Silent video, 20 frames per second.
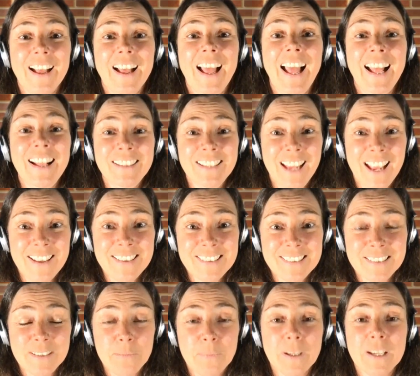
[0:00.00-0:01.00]
Hell
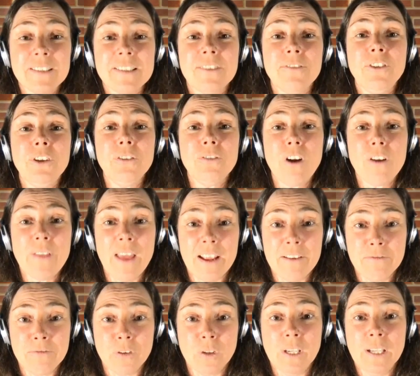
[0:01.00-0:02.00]
yes, because if you wrote that
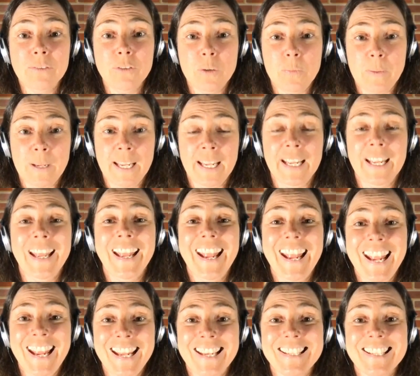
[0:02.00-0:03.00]
in full, it would be,
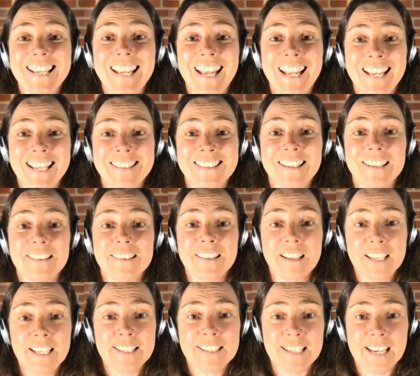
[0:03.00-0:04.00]
it is
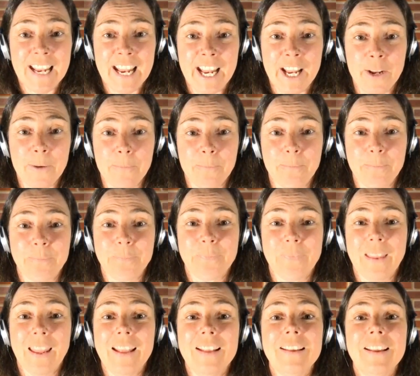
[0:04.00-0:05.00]
sunny today.
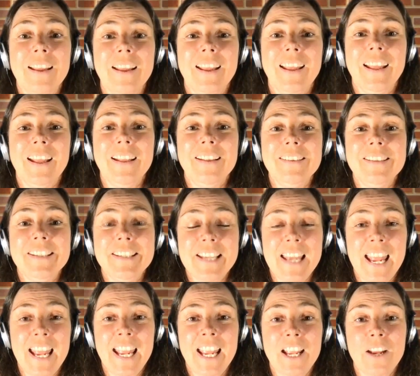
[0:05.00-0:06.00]

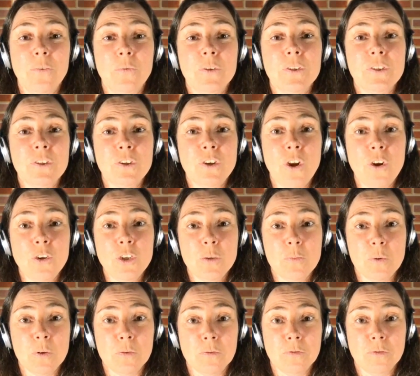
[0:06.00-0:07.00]
Today was
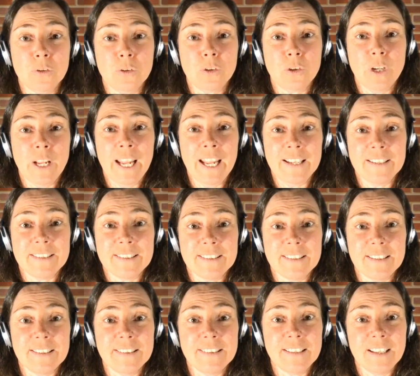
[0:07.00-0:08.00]
notable for
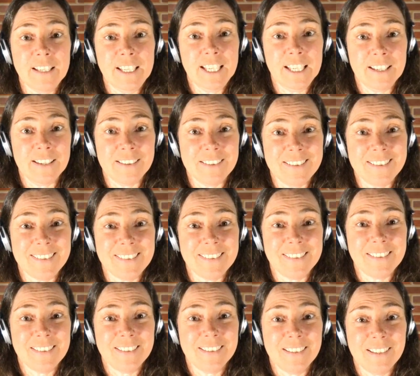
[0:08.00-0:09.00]
its
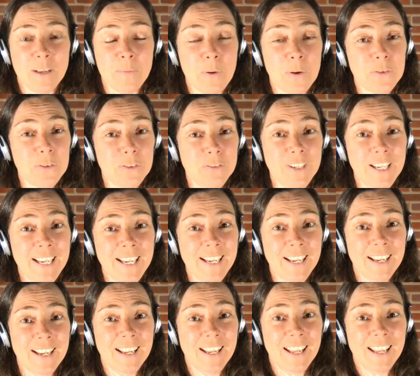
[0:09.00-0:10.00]
sunniness,
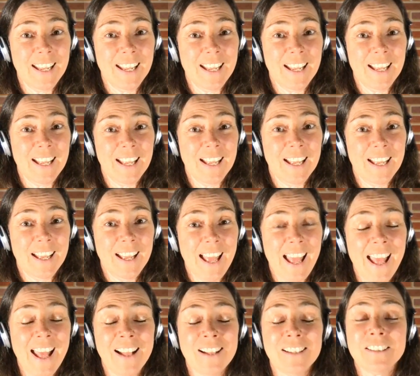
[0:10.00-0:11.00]
apostrophe?
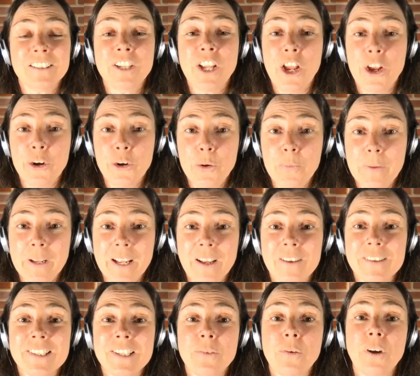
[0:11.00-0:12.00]
Hell no,
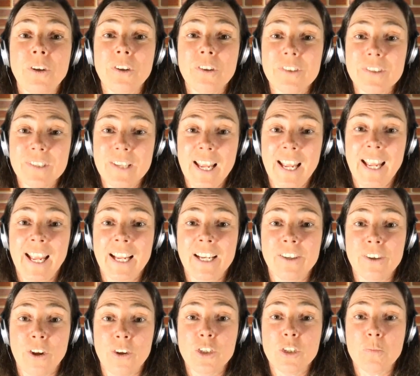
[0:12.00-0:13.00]
because you are not
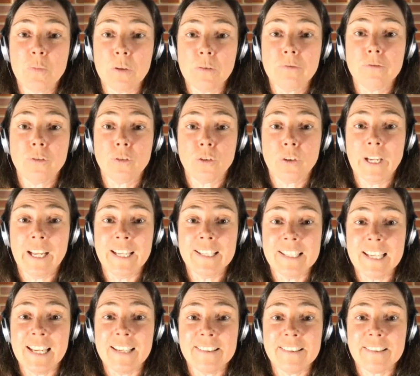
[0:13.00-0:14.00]
saying notable for
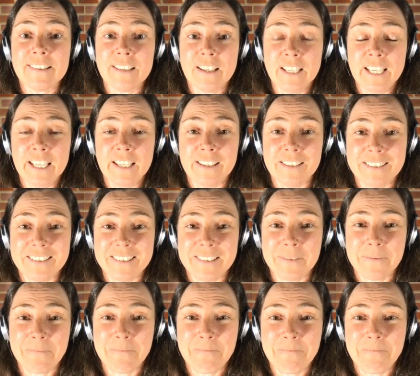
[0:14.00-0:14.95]
it is sunniness.